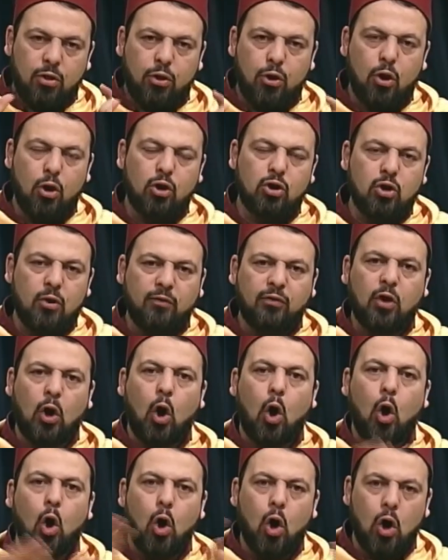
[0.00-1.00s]
third of the
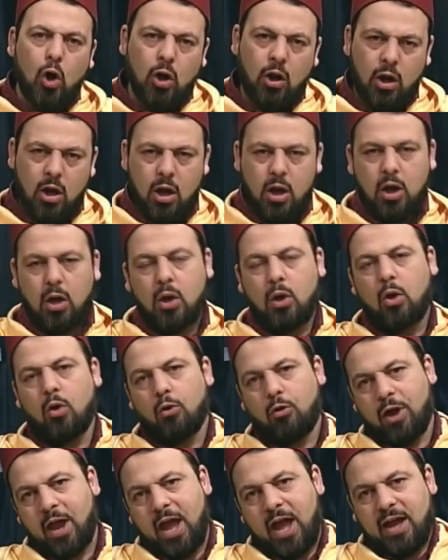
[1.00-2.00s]
whole
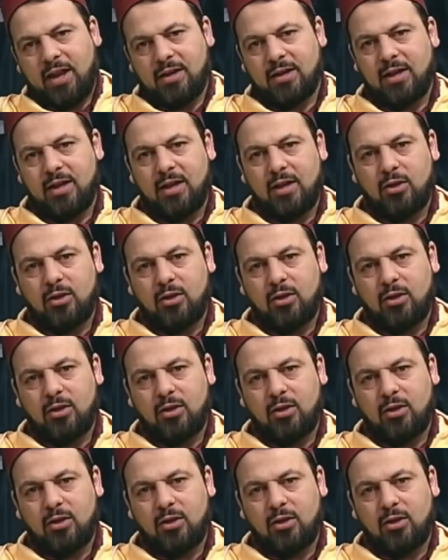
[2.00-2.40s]
Quran.